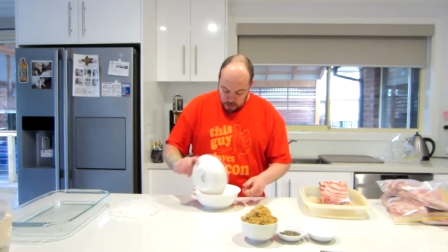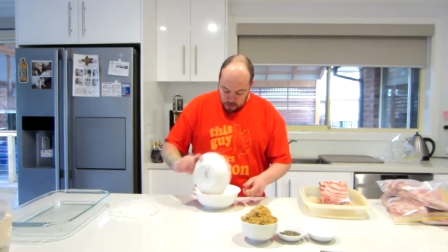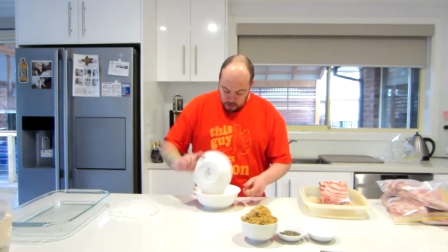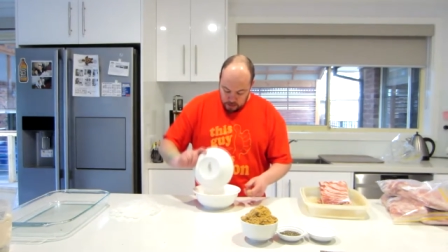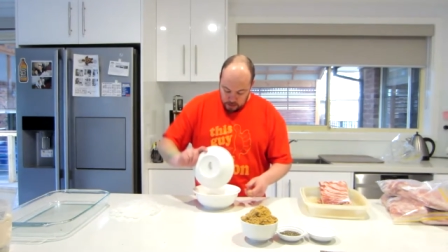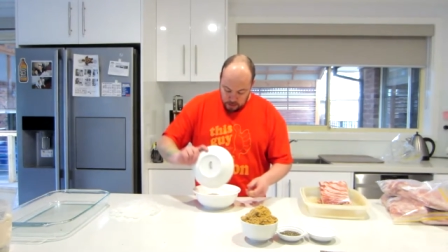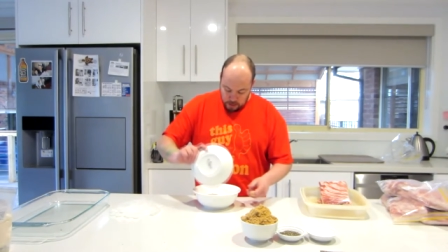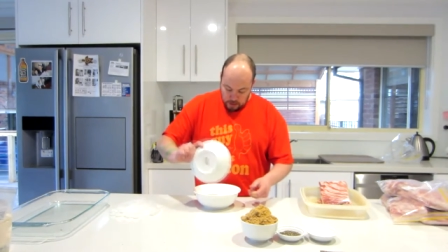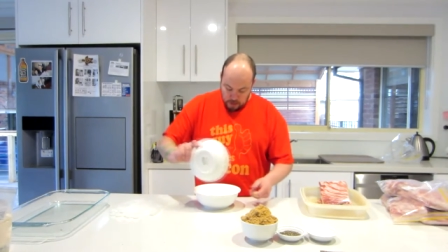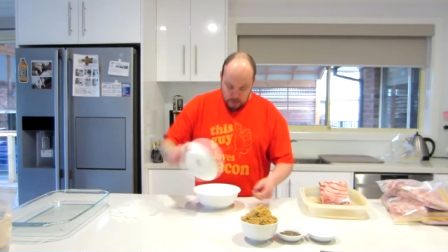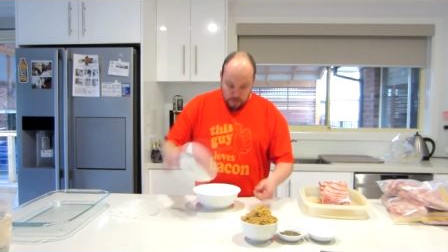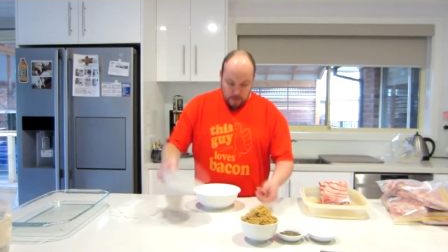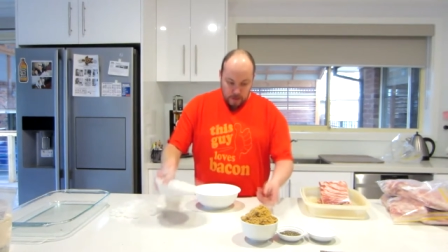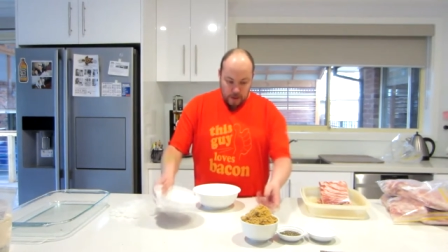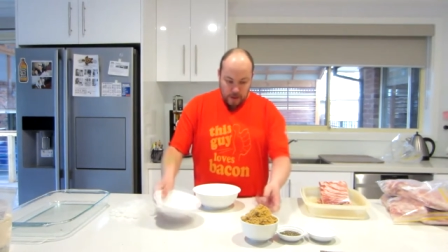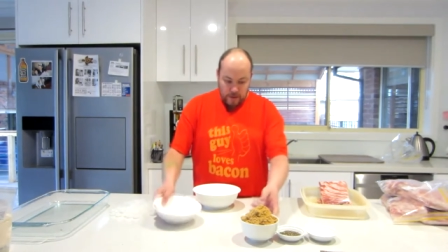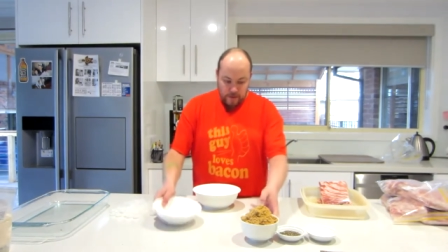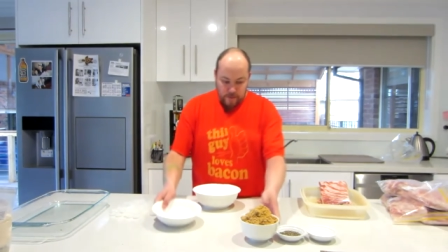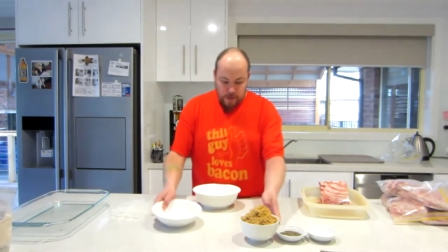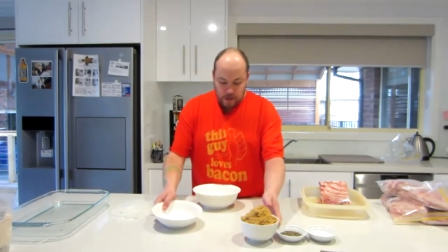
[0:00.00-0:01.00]
So
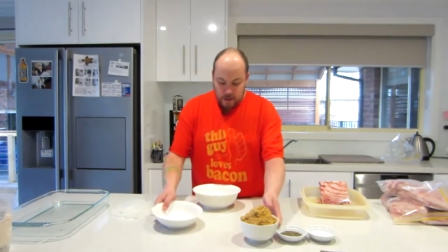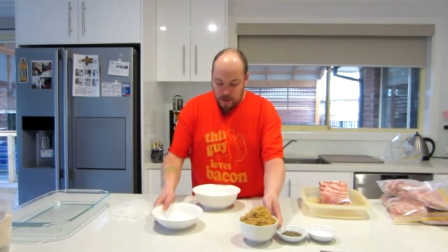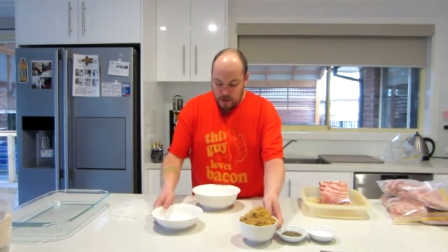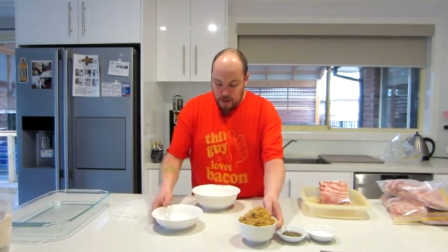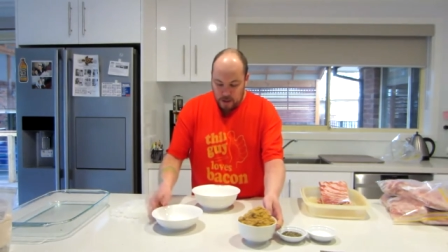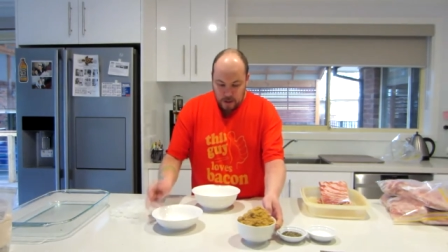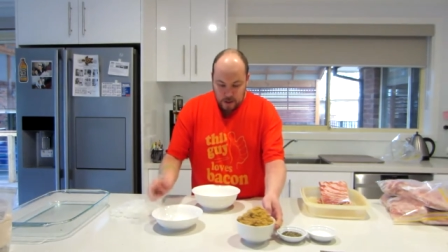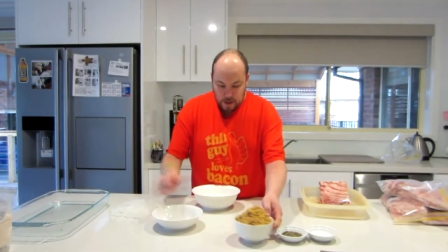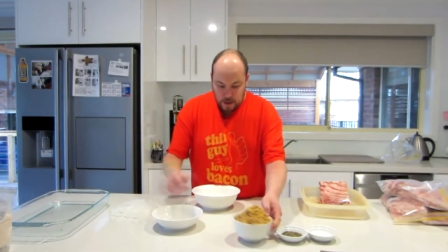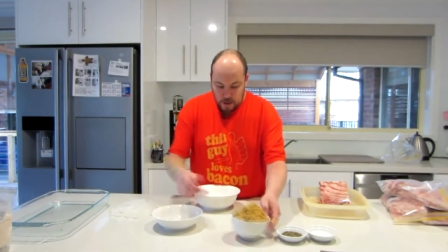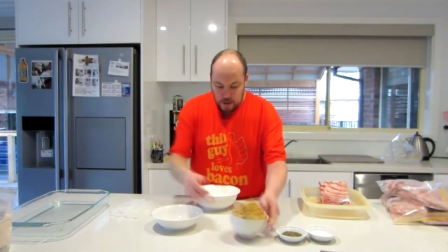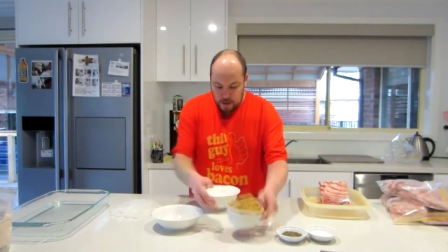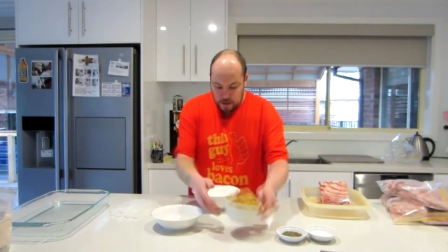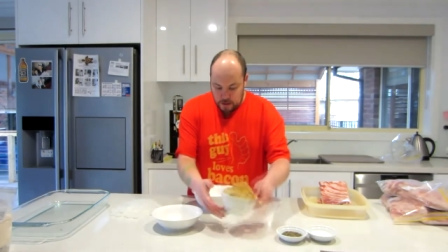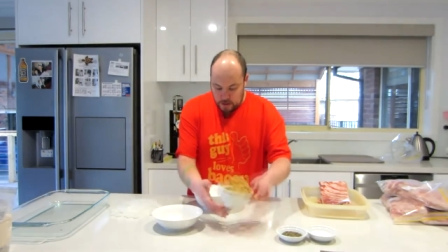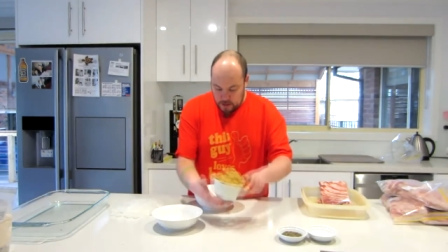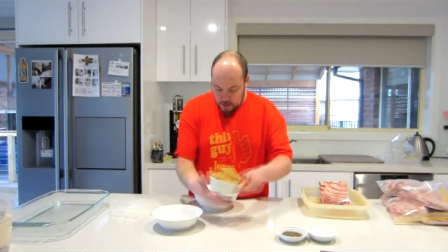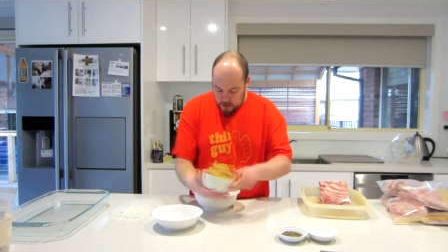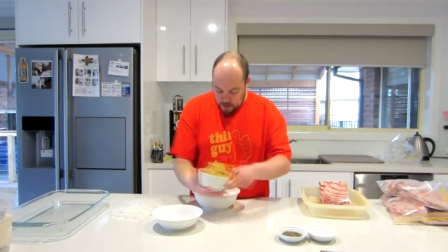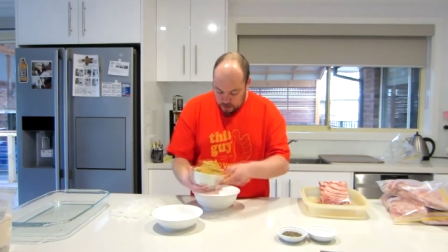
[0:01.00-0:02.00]
normally everything is
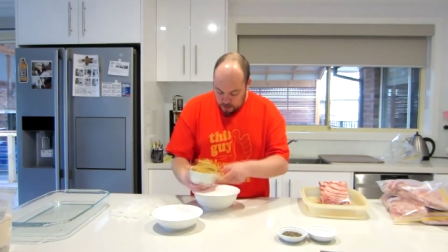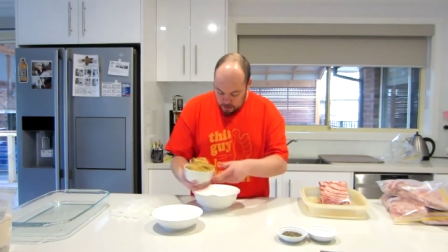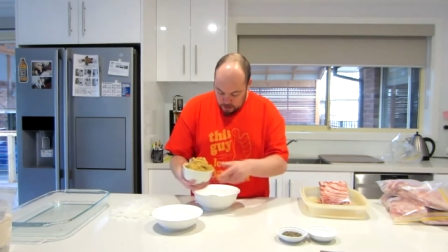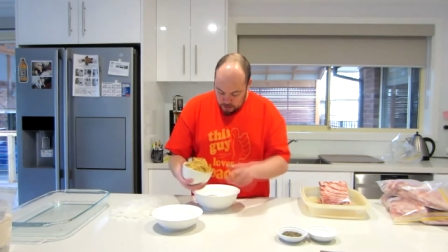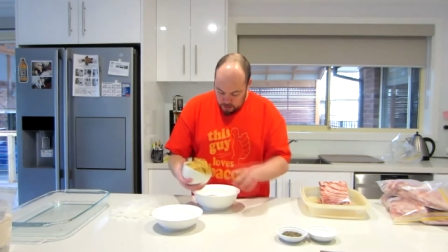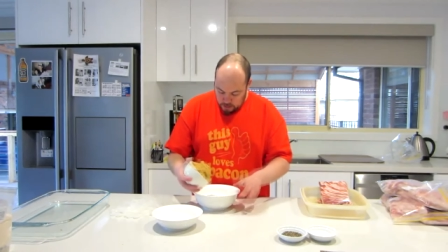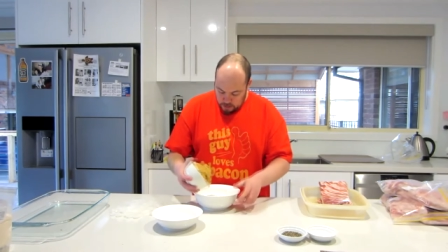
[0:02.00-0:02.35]
in